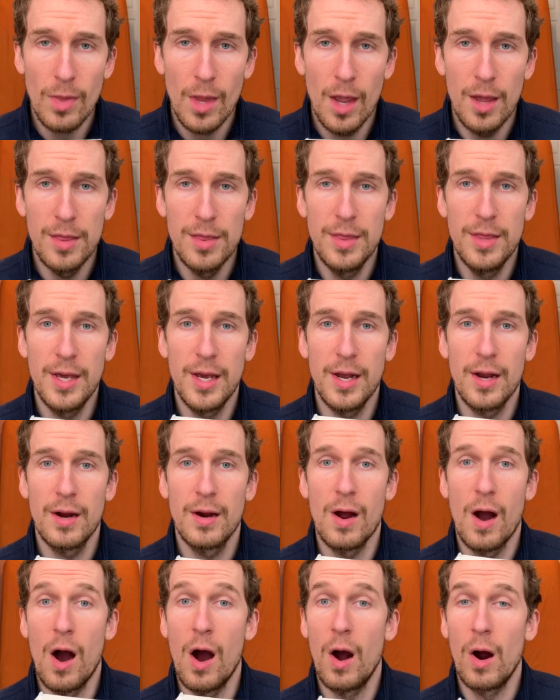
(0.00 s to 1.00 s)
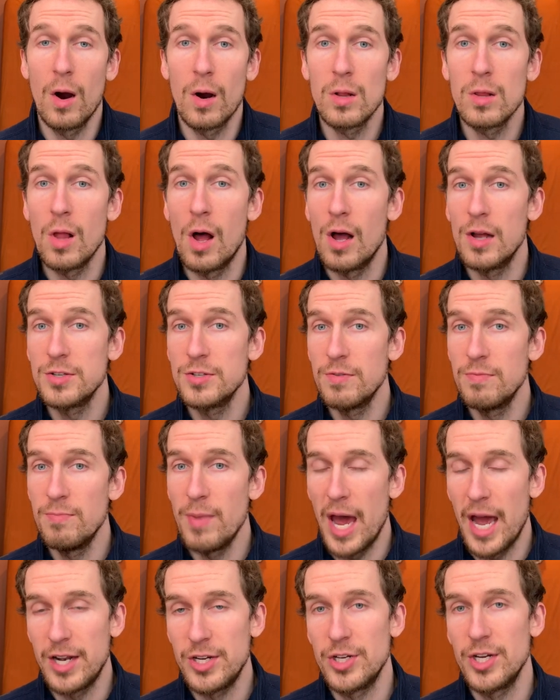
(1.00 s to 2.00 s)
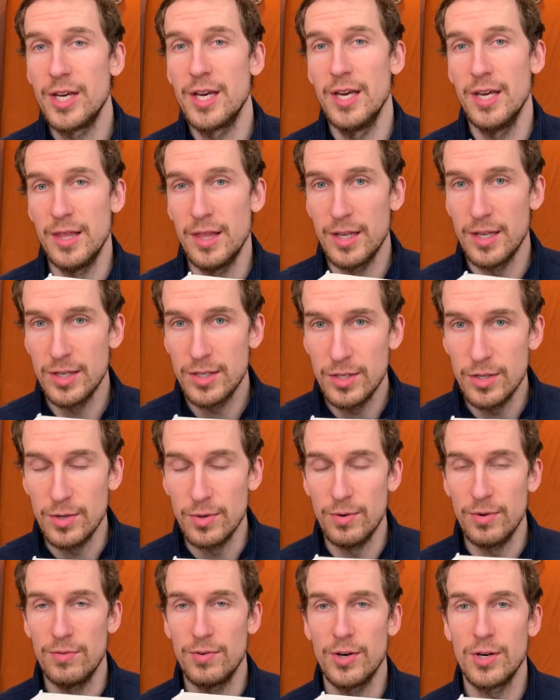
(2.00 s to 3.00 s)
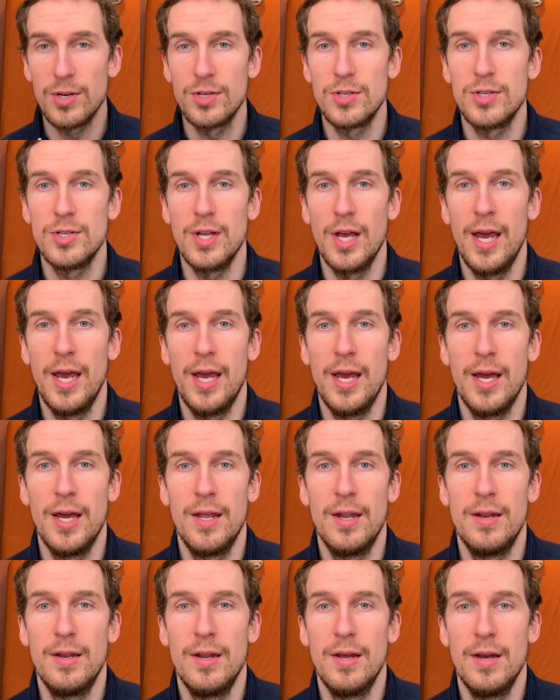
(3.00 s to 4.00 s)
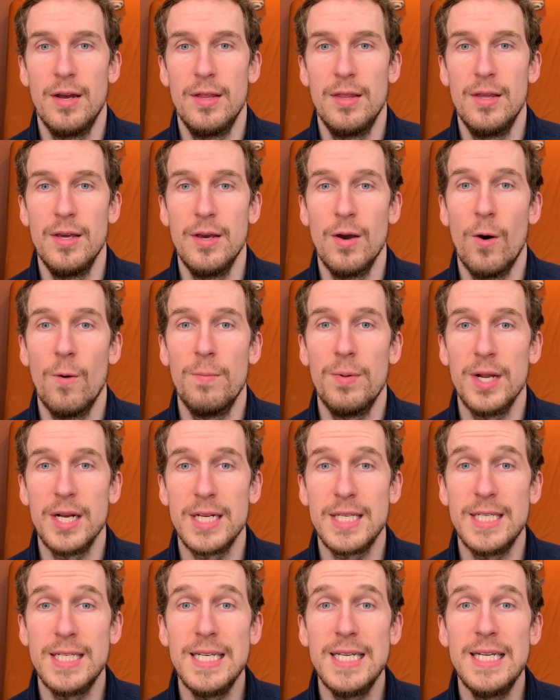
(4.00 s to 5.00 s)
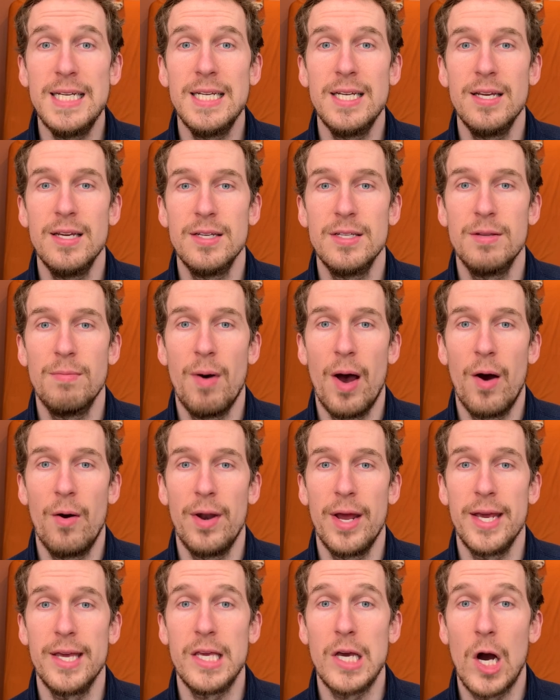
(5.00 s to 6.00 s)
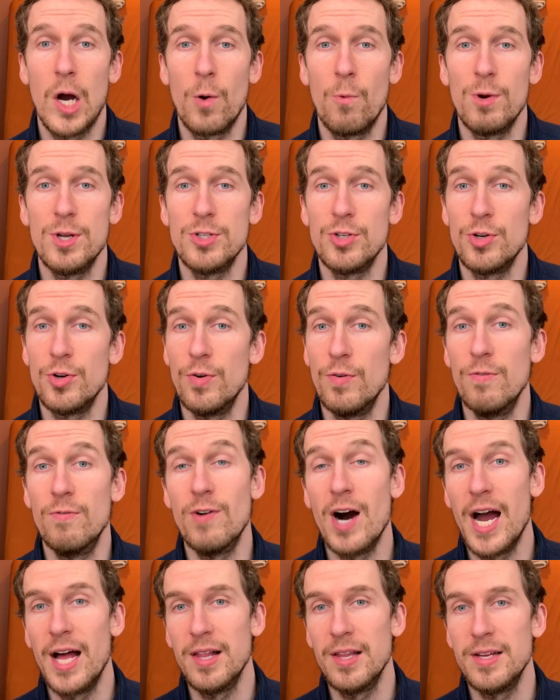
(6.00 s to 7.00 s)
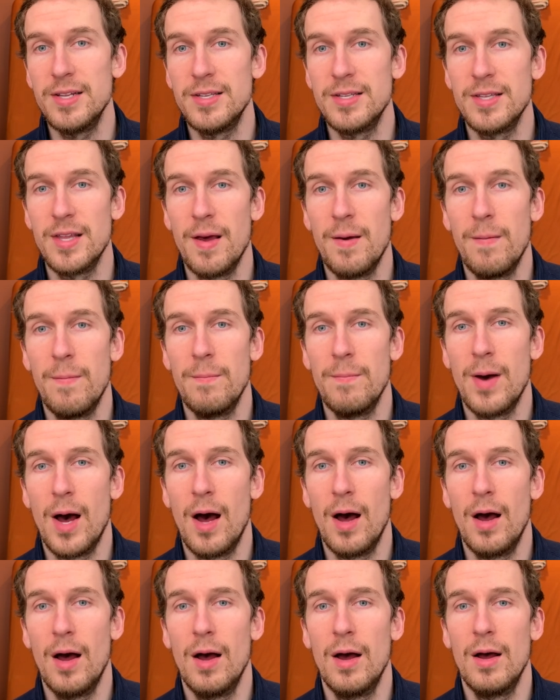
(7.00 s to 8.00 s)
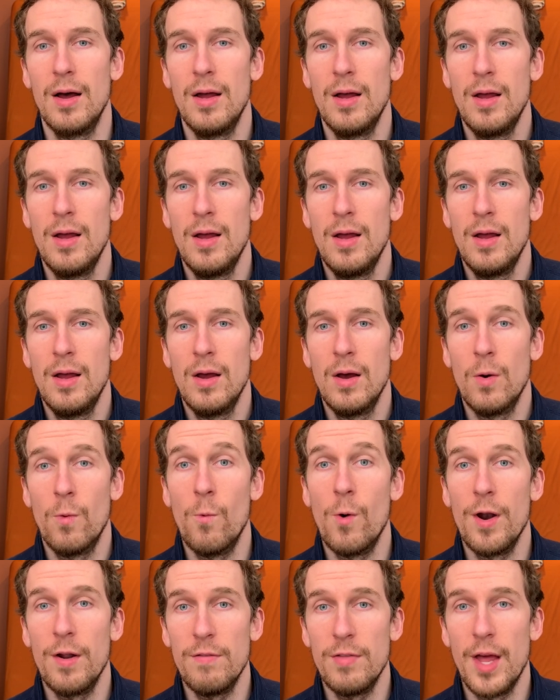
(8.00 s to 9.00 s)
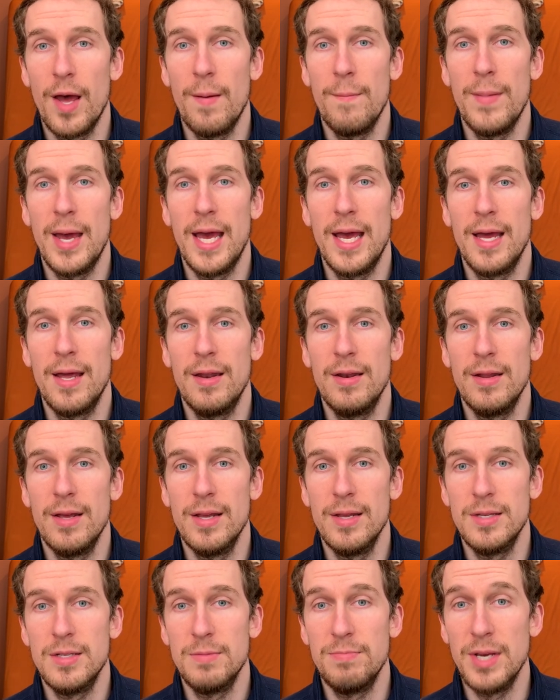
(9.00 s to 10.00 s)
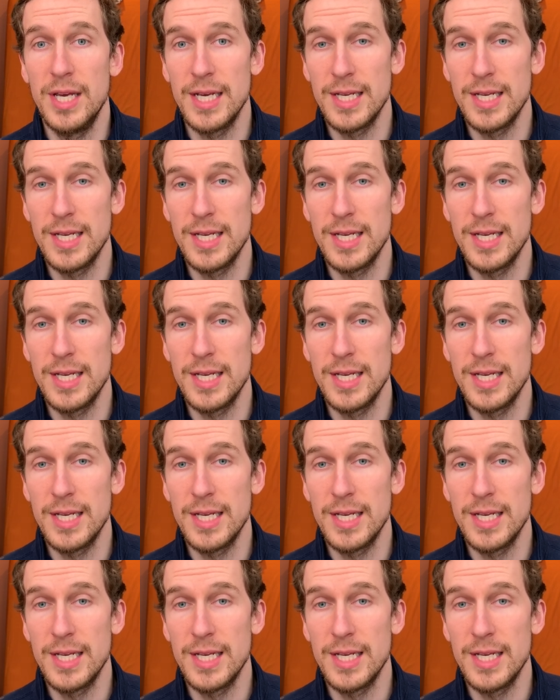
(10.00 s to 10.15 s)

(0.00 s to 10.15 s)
there are laws of magic in this universe, and the opening scene is about a young wizard who violates them, one of them, and is being